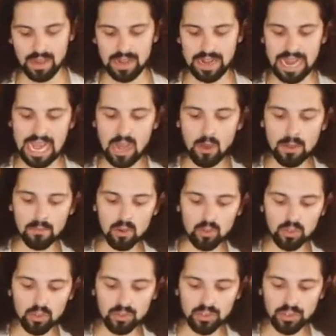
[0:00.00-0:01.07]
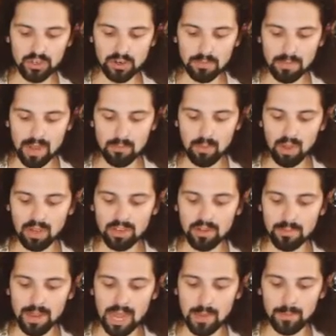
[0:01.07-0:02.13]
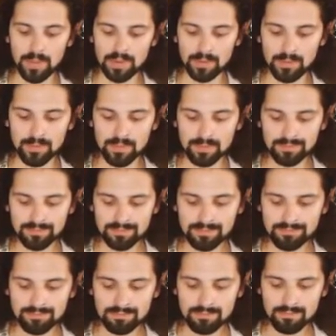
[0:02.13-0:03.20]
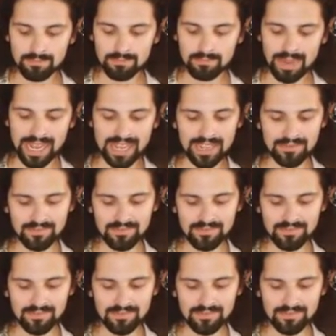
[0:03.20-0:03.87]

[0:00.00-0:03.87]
Now I'm going to turn my volume up by